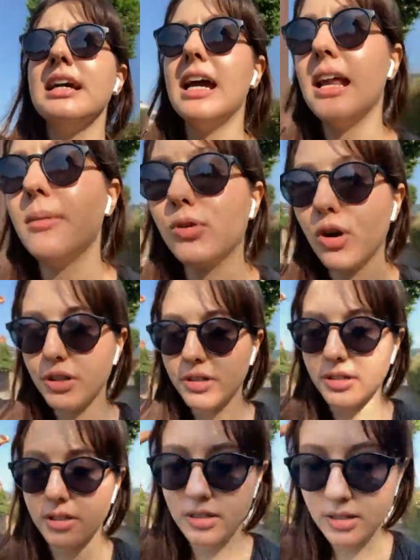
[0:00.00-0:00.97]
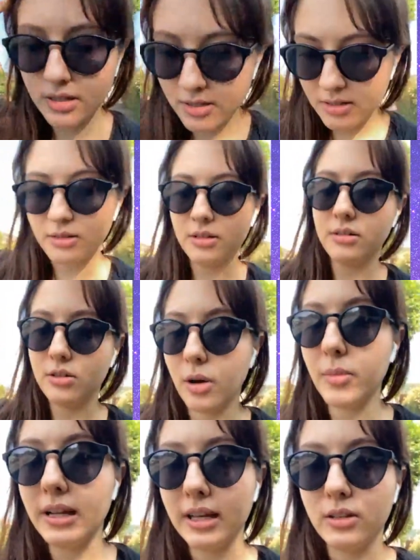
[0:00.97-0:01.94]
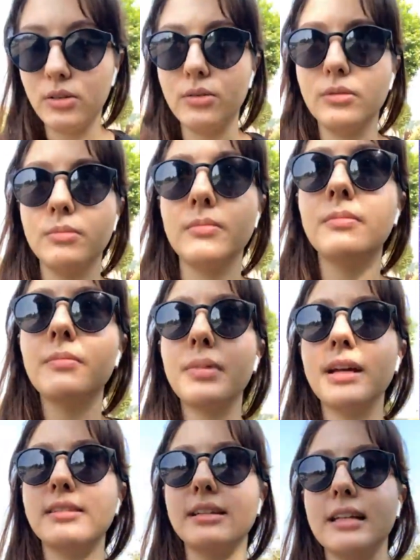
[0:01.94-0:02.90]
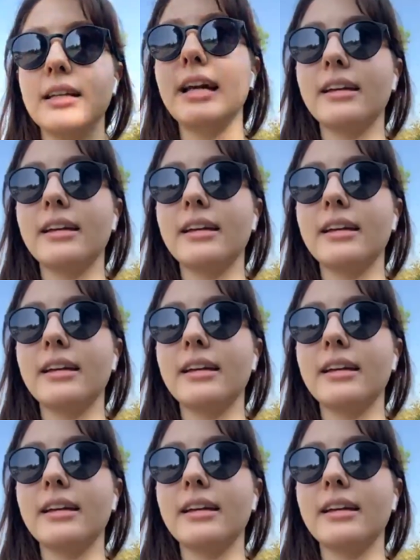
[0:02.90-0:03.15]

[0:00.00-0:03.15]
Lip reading: and I'm gonna dominate you, basically.